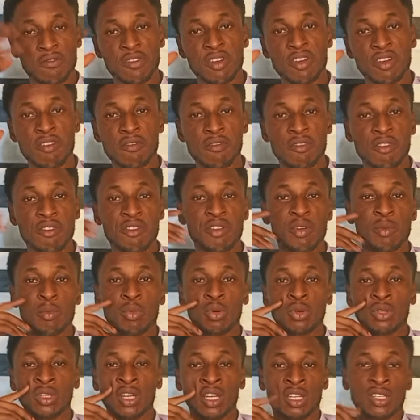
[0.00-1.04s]
Very, very
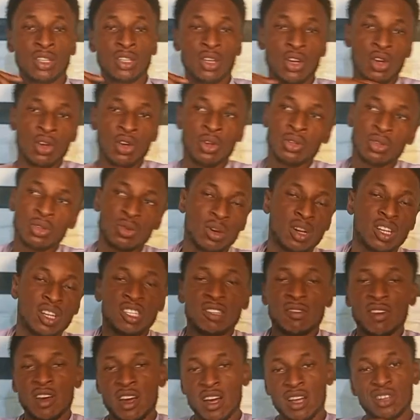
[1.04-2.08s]
important. So
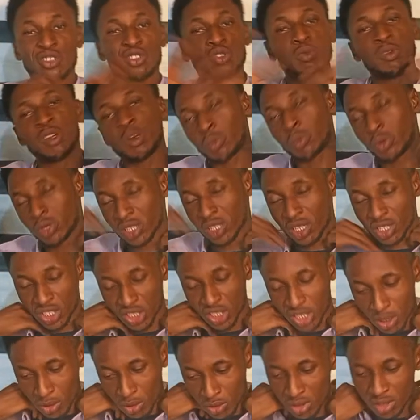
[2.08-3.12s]
cassava has so many
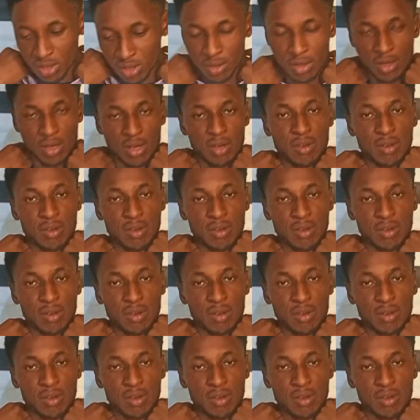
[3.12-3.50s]
potentials